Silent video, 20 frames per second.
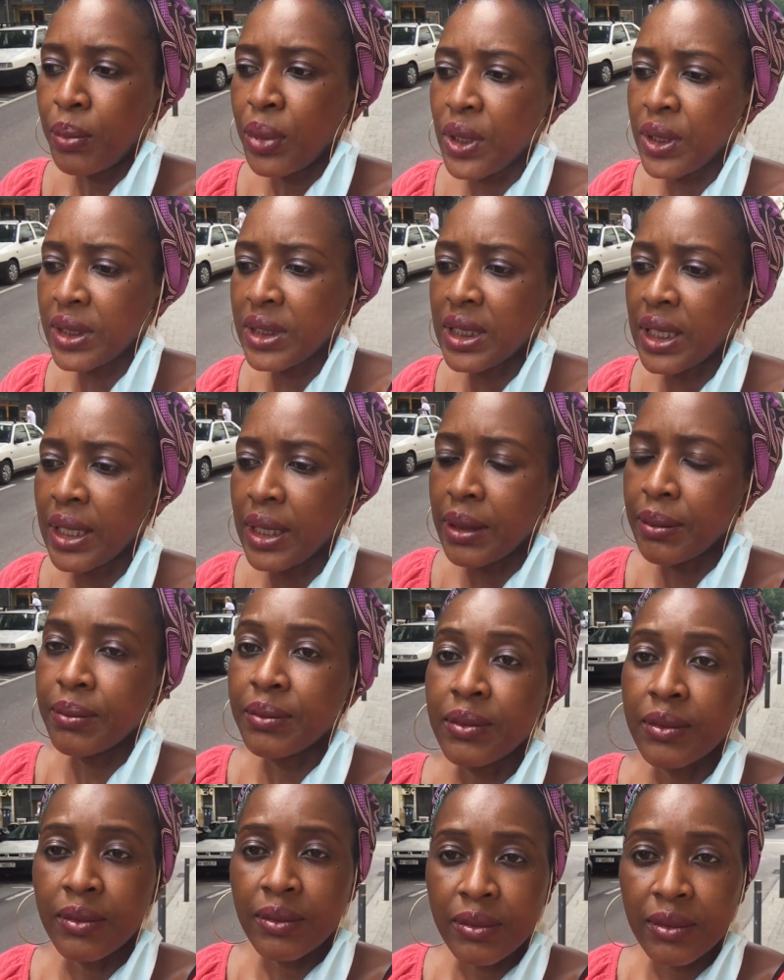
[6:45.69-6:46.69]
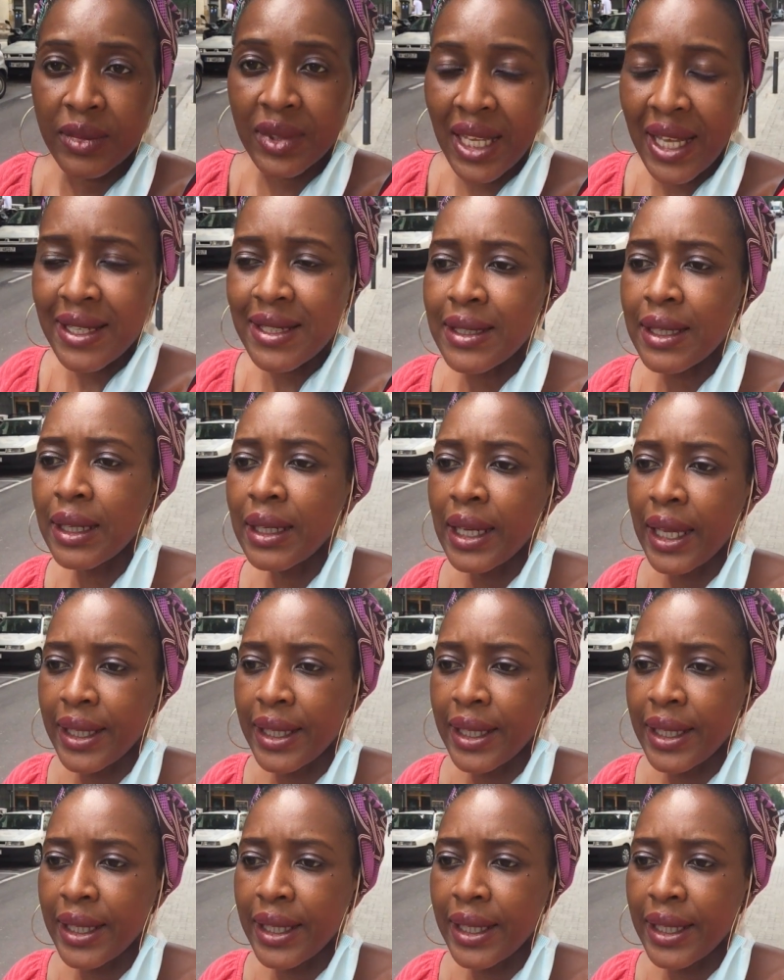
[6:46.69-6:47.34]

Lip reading: But that's the